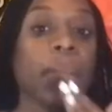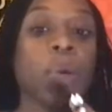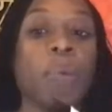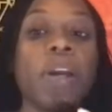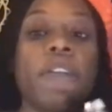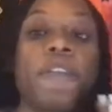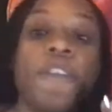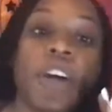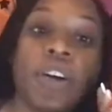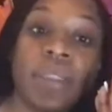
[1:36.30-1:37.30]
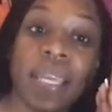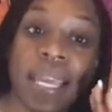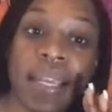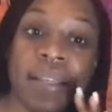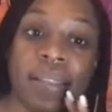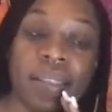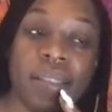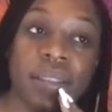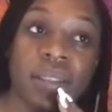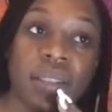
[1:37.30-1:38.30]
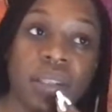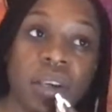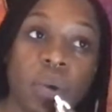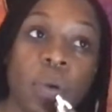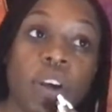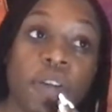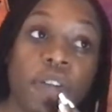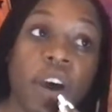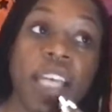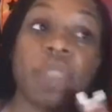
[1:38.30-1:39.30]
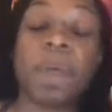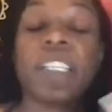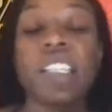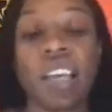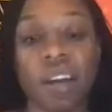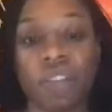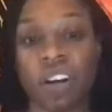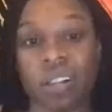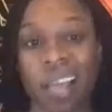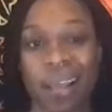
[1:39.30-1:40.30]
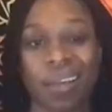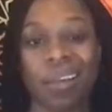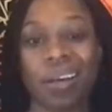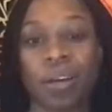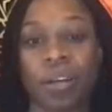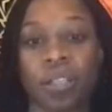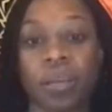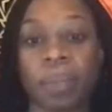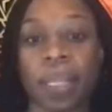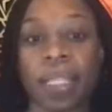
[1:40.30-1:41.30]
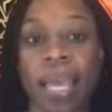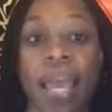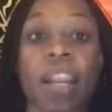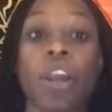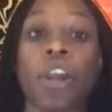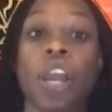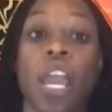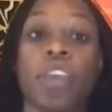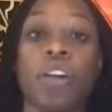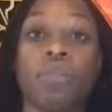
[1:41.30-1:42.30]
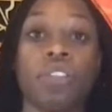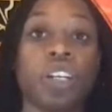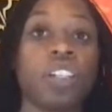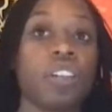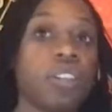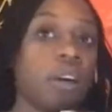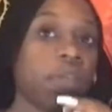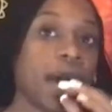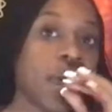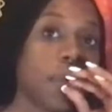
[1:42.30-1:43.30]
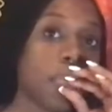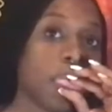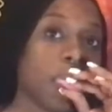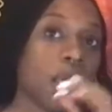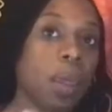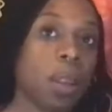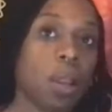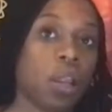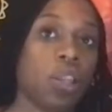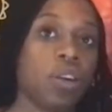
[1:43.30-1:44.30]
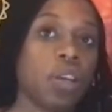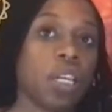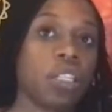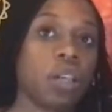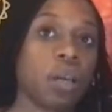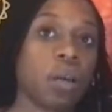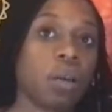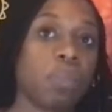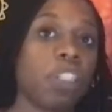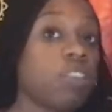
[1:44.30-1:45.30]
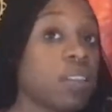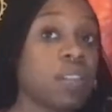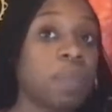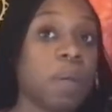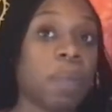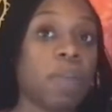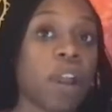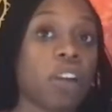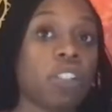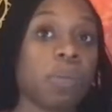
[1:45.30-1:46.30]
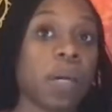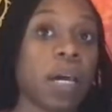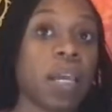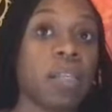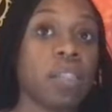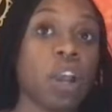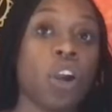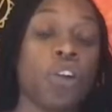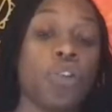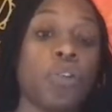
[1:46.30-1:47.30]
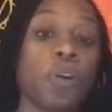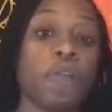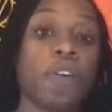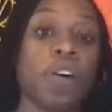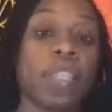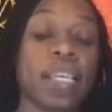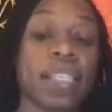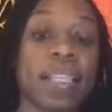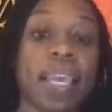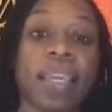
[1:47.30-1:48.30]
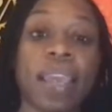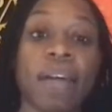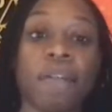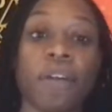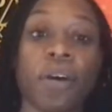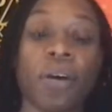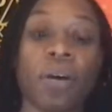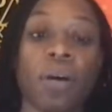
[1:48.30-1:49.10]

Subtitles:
We could feel things. We could feel, especially if you're like younger or something like that, and you don't trust yourself yet. You could be trusting people around you because you could feel things that they can't feel.